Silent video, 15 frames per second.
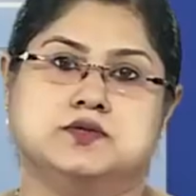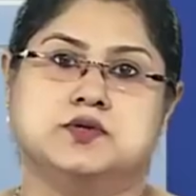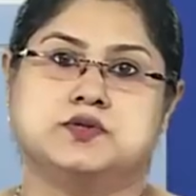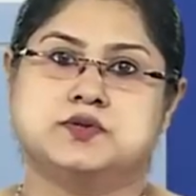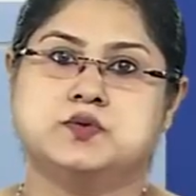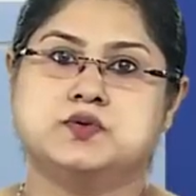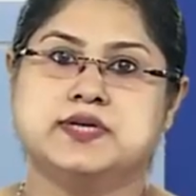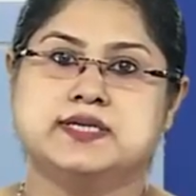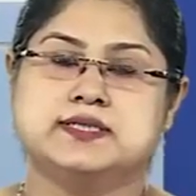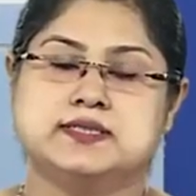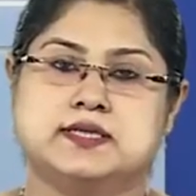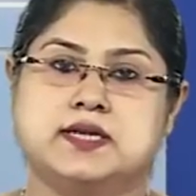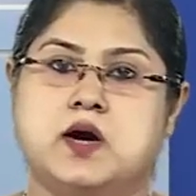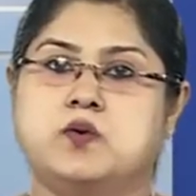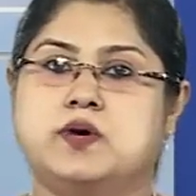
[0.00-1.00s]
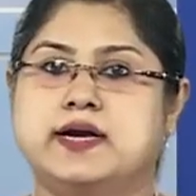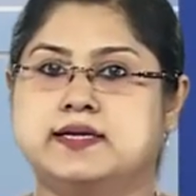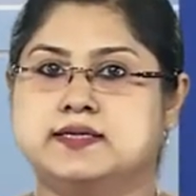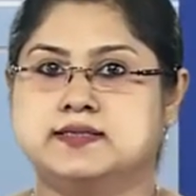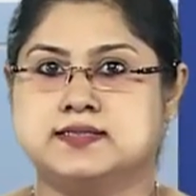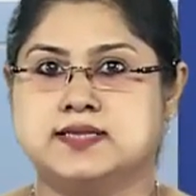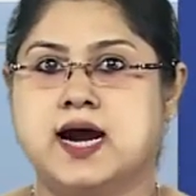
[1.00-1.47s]
So students, now let
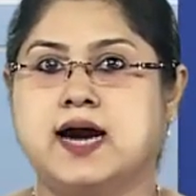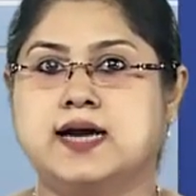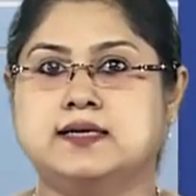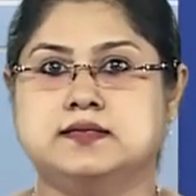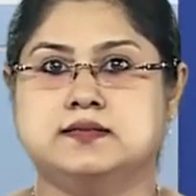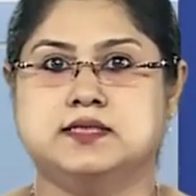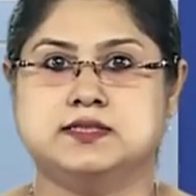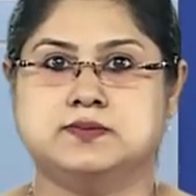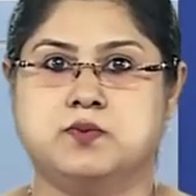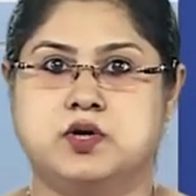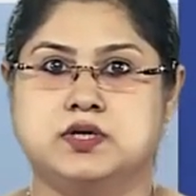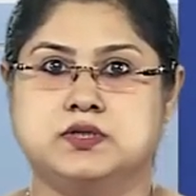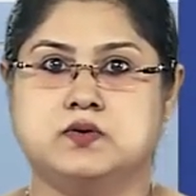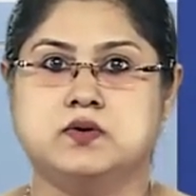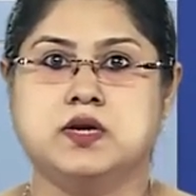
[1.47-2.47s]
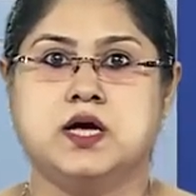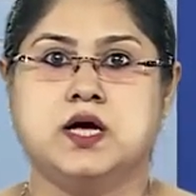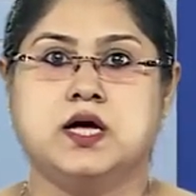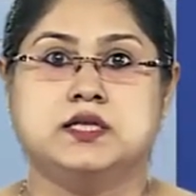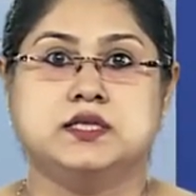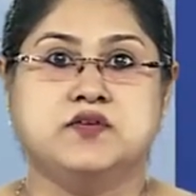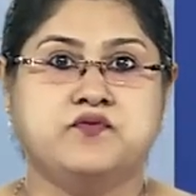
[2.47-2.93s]
us start this module.
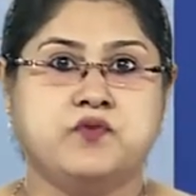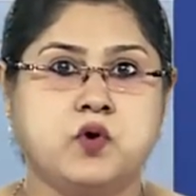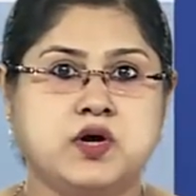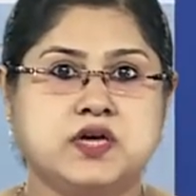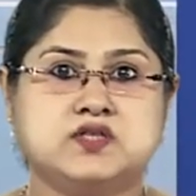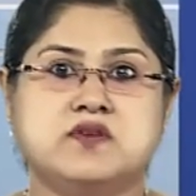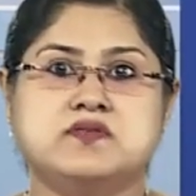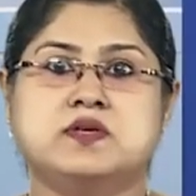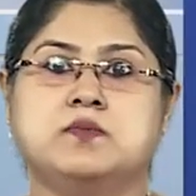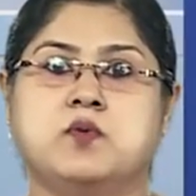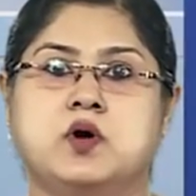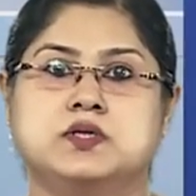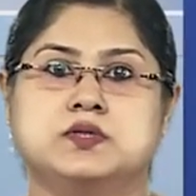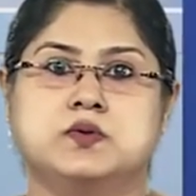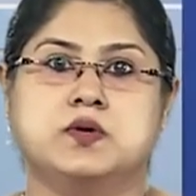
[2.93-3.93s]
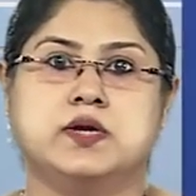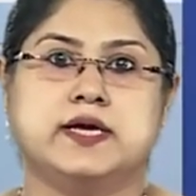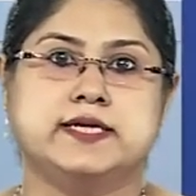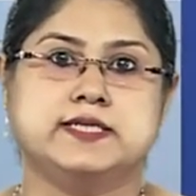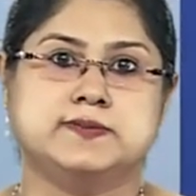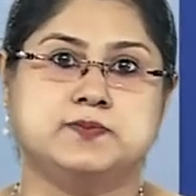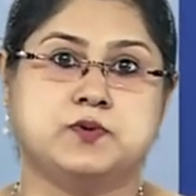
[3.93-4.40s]
The focus of the module is